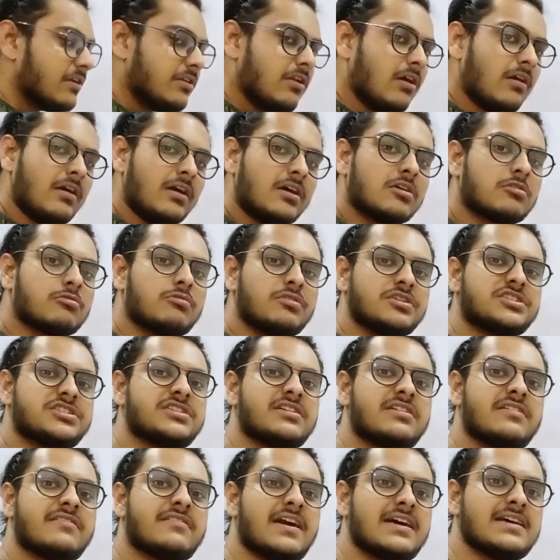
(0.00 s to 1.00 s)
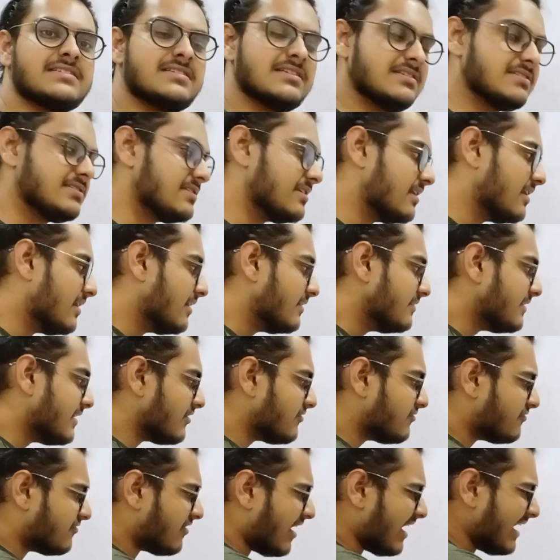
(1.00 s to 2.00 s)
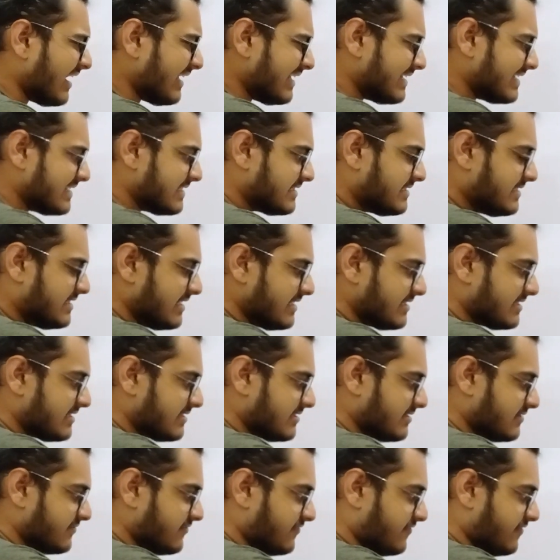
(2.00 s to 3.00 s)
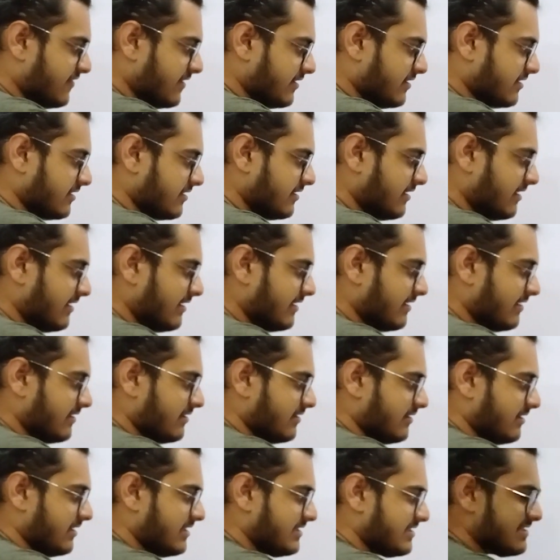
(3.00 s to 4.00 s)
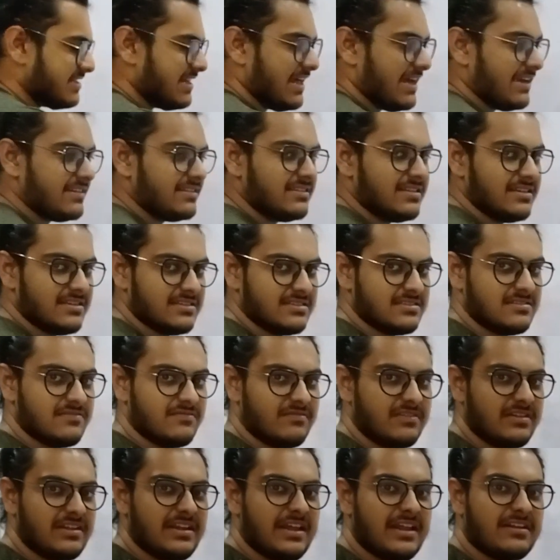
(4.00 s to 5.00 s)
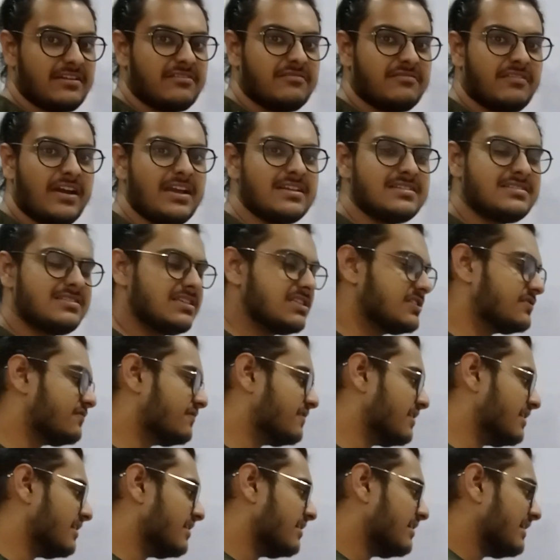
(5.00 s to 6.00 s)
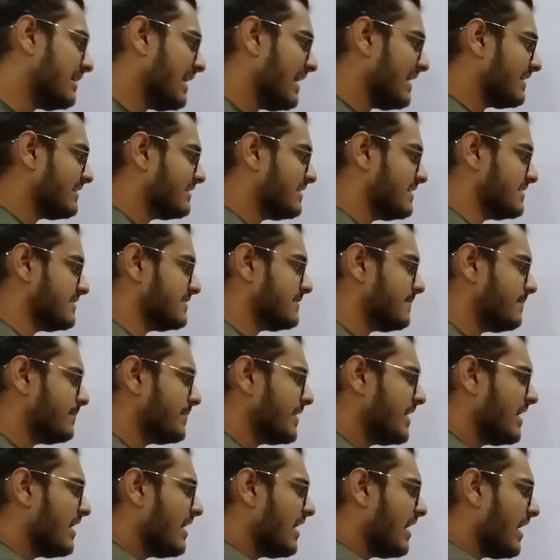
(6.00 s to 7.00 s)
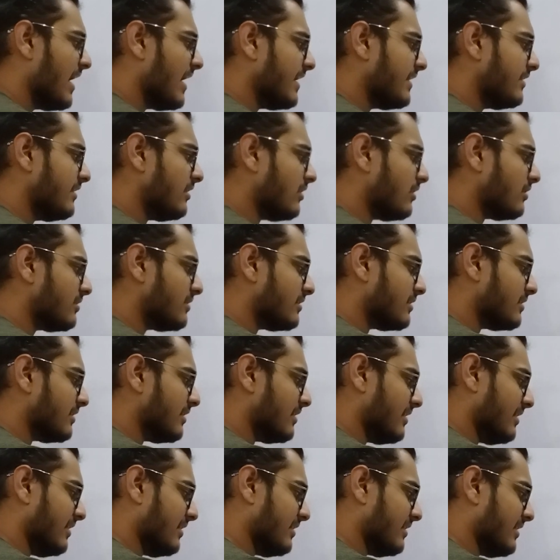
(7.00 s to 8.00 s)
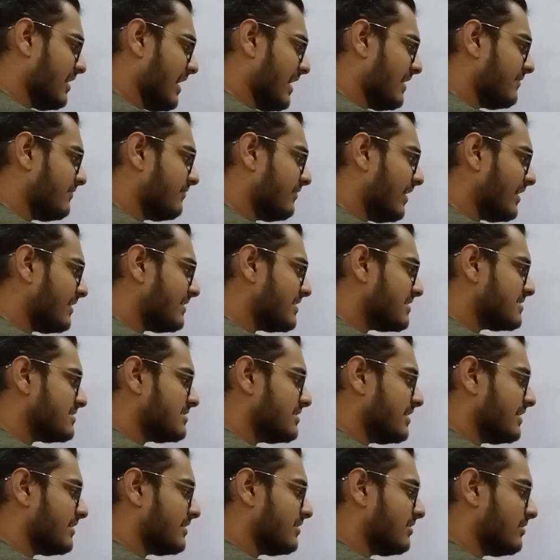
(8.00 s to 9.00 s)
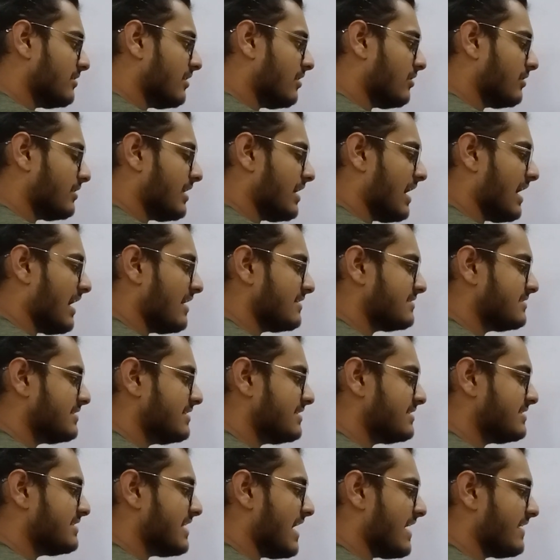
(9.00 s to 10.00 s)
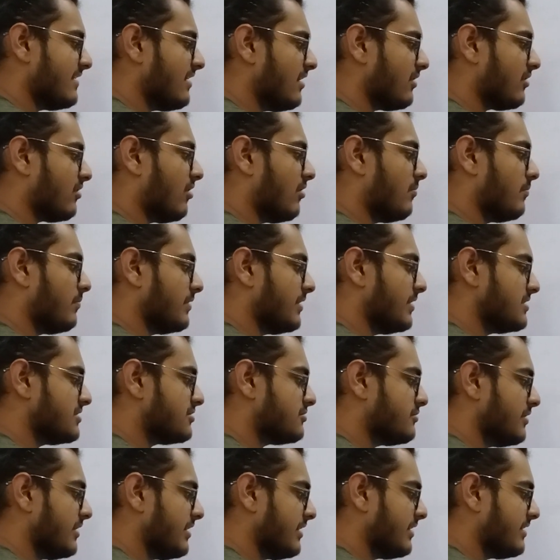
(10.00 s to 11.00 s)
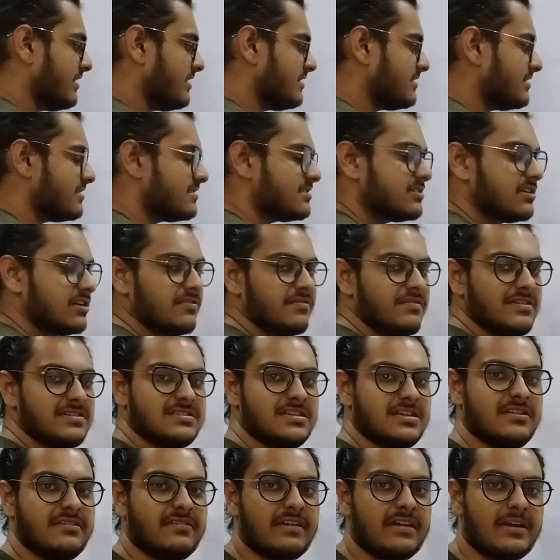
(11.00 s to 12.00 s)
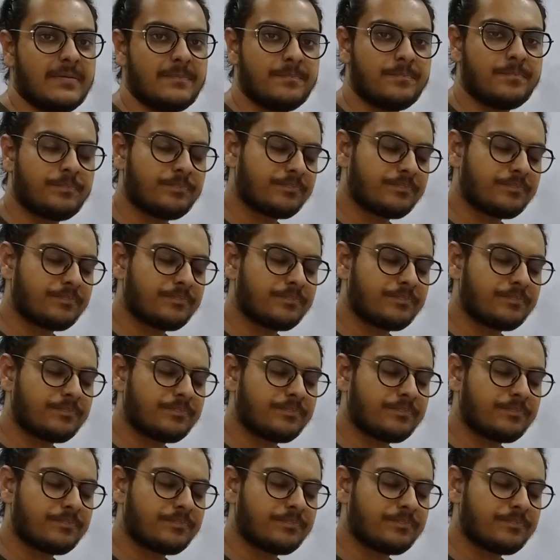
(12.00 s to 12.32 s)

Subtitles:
Now a question arises that why is this figure is like this? Like why is this figure like this? And not and why does it not has these diagonal components to increase its surface area?